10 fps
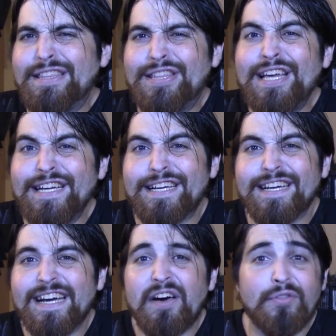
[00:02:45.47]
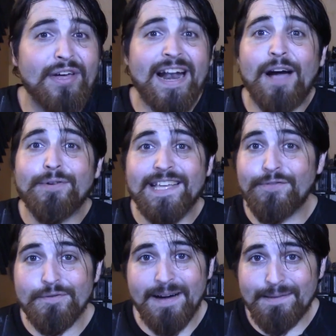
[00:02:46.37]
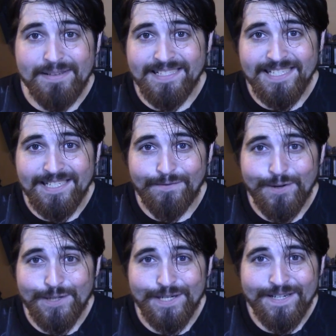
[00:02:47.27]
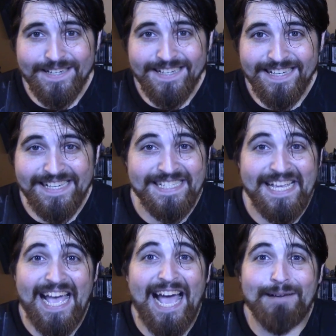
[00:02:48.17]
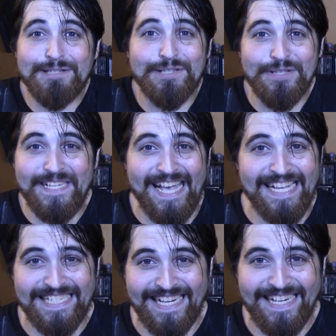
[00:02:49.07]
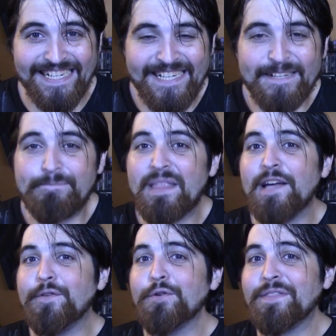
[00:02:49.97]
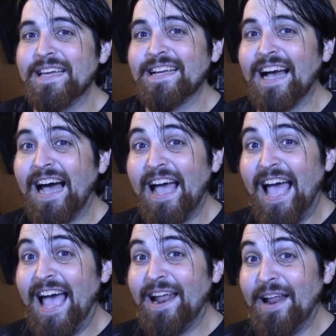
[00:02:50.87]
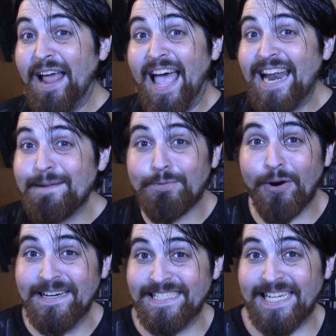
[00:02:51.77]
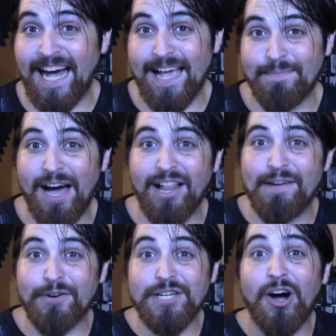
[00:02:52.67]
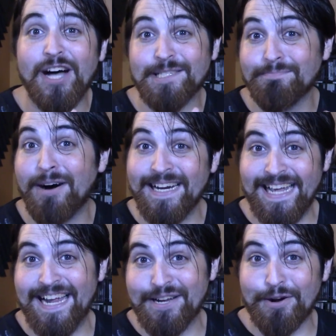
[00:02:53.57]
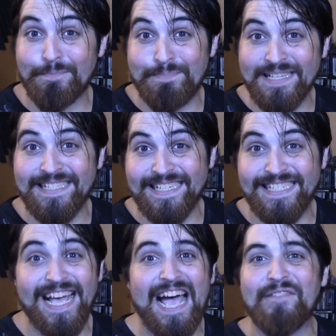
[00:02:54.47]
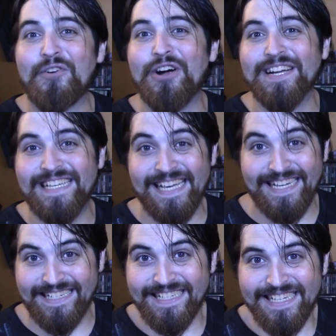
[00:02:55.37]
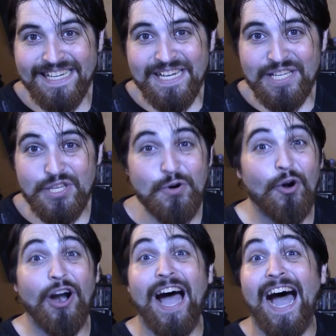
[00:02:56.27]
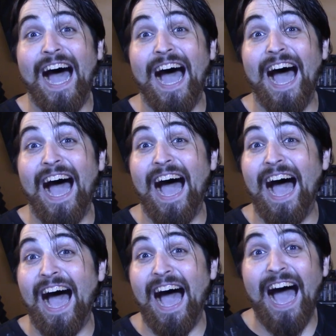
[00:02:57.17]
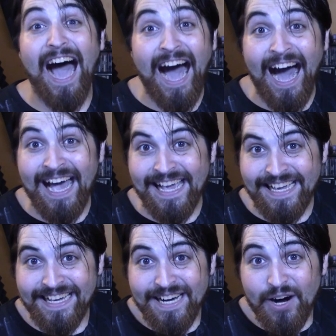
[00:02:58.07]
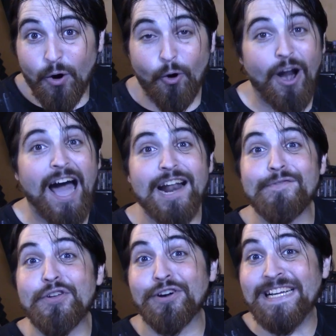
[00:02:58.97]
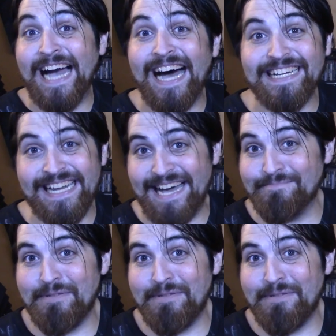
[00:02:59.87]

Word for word: think that I would give you my business in the future is absolutely asinine. If you think at any point in time I'll ever toss money at your business ever again, you are high or out of your goddamn